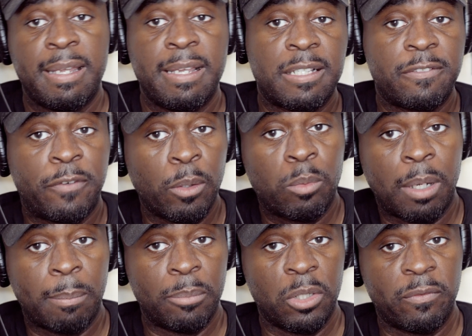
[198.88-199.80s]
His
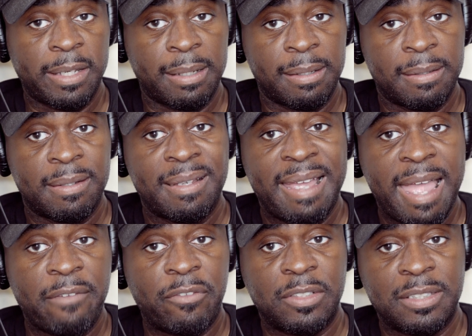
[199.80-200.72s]
follow-up movie,
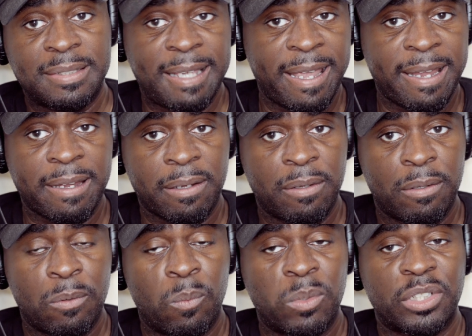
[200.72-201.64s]
Heaven's Gate,
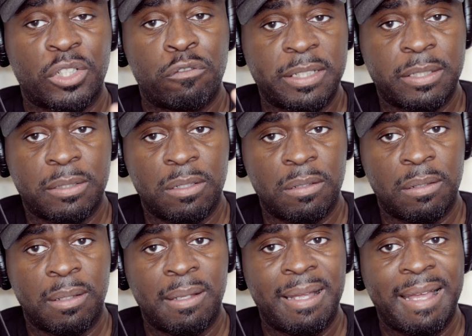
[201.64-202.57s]
was a
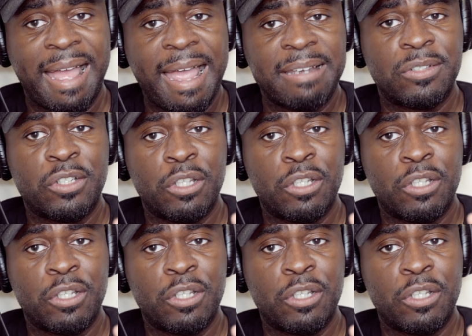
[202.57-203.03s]
critical and